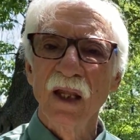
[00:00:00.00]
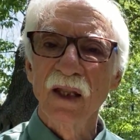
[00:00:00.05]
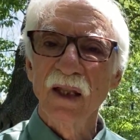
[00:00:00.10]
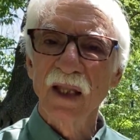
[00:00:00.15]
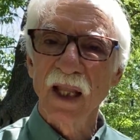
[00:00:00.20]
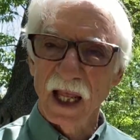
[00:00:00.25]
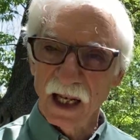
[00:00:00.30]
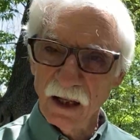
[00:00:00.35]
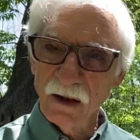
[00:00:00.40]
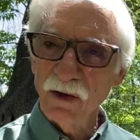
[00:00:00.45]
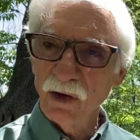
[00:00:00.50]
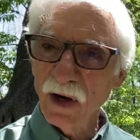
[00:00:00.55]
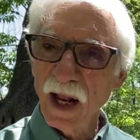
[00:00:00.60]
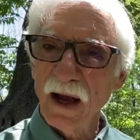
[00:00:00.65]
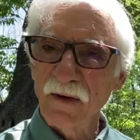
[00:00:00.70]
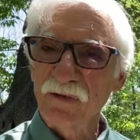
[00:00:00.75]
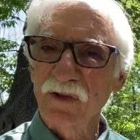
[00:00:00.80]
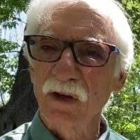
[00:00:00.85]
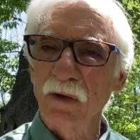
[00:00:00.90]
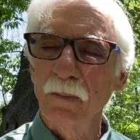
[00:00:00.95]
then you'd
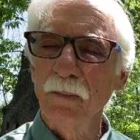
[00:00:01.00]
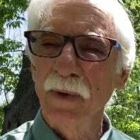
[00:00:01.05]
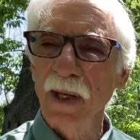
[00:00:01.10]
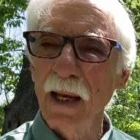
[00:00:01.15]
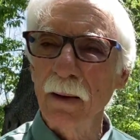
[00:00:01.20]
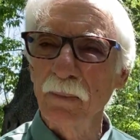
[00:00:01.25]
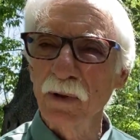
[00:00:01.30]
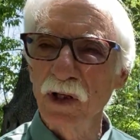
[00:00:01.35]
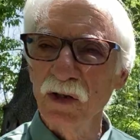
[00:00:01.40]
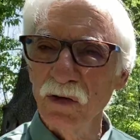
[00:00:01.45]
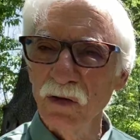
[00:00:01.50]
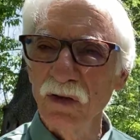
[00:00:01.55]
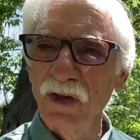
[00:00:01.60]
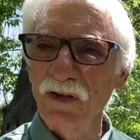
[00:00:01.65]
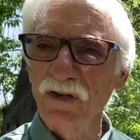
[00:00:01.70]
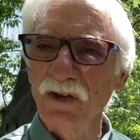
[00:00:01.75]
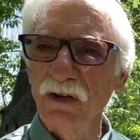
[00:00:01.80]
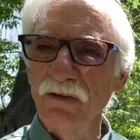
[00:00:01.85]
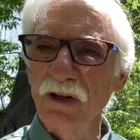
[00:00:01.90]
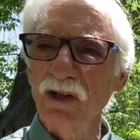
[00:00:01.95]
have to be able to do
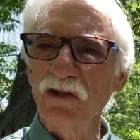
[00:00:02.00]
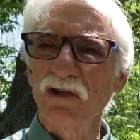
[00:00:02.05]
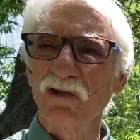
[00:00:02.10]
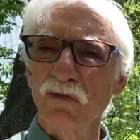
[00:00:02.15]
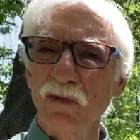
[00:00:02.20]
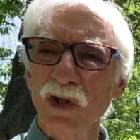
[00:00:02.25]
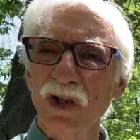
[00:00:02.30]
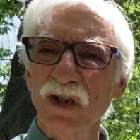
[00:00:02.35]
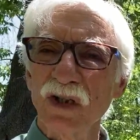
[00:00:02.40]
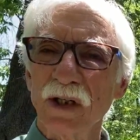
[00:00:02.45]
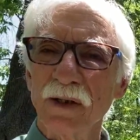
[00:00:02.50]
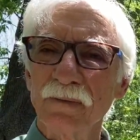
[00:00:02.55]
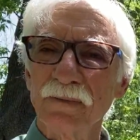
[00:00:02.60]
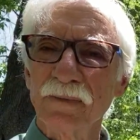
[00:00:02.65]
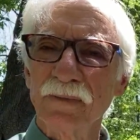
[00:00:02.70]
this division, wouldn't you?